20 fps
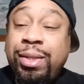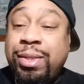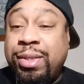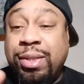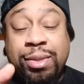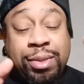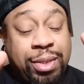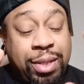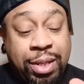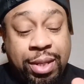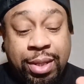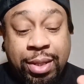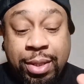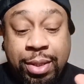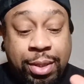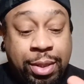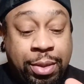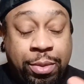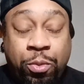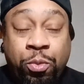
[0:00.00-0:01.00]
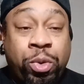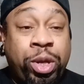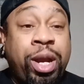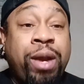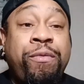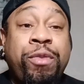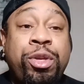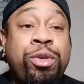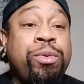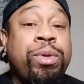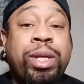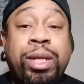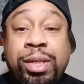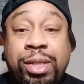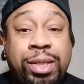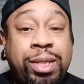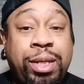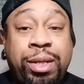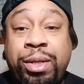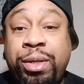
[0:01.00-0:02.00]
Listen, whatever you
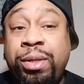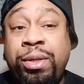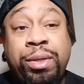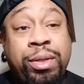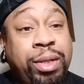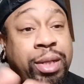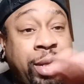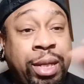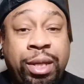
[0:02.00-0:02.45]
consider